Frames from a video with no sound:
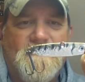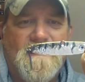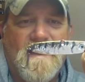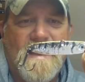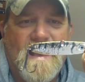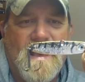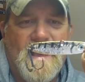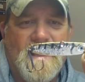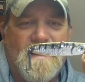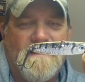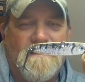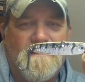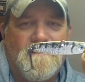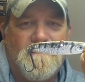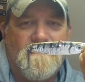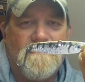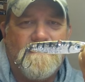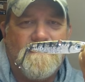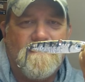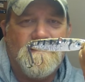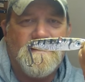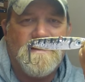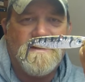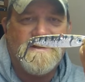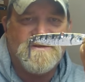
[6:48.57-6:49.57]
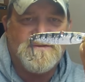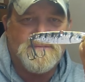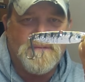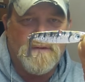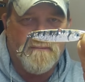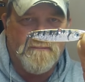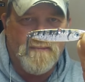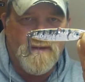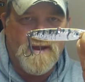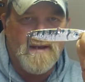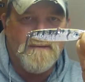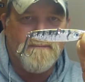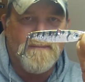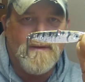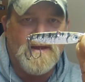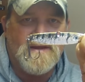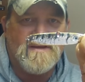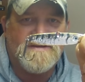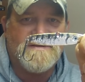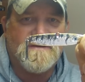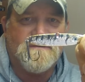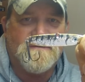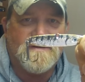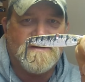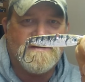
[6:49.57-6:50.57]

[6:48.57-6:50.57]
that is what made me so